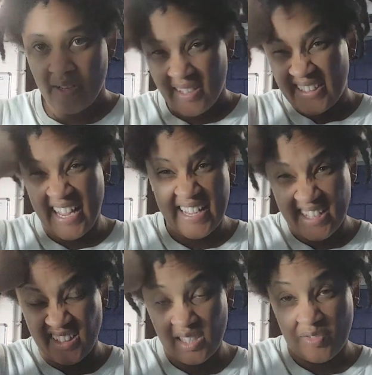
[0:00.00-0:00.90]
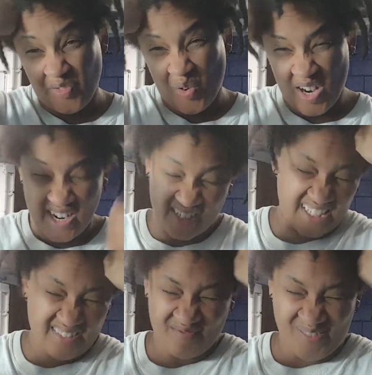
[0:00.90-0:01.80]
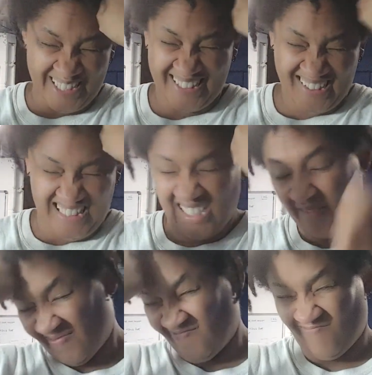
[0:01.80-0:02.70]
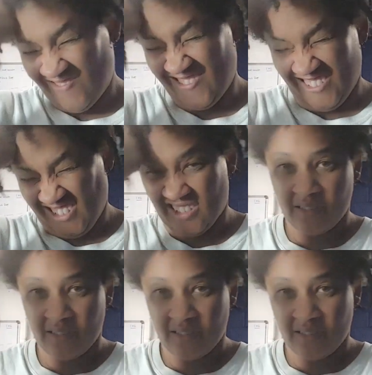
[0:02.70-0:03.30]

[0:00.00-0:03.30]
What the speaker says: take it to the forehead, like right to that. Ugh.